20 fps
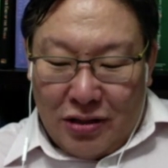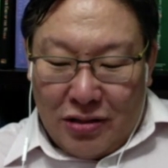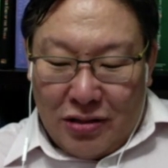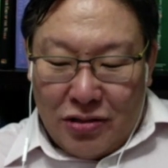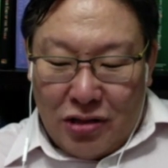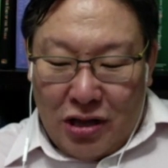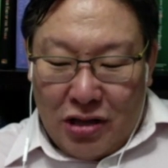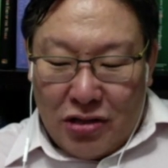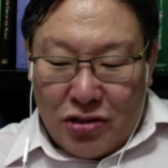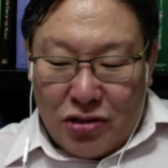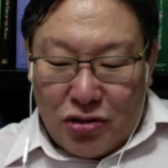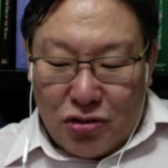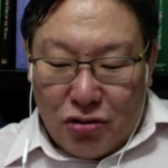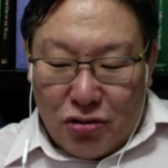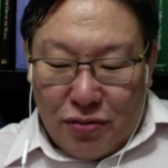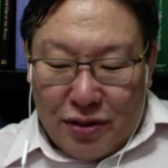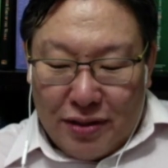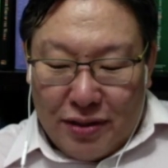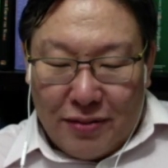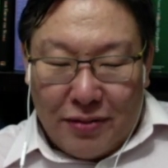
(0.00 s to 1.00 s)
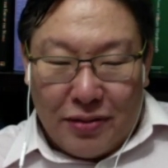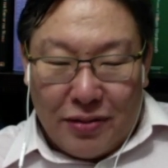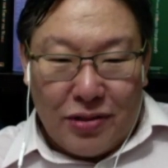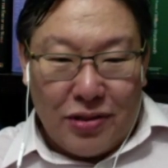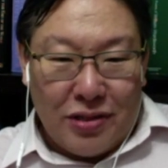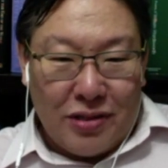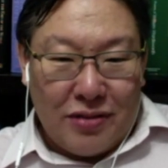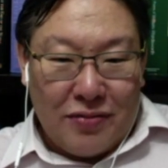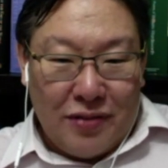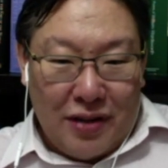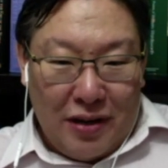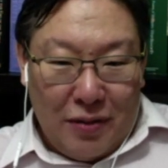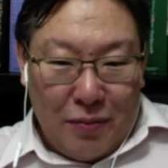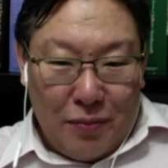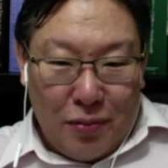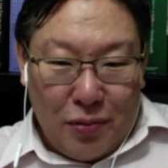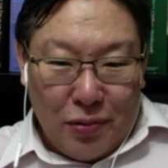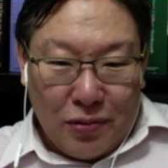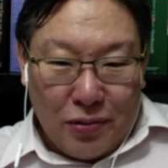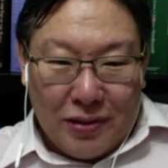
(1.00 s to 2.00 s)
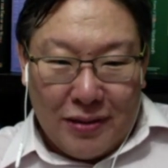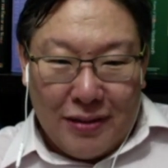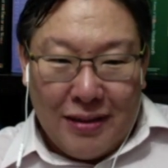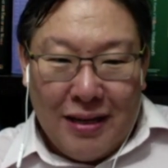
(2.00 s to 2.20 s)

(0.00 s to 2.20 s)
instrument, which is very important,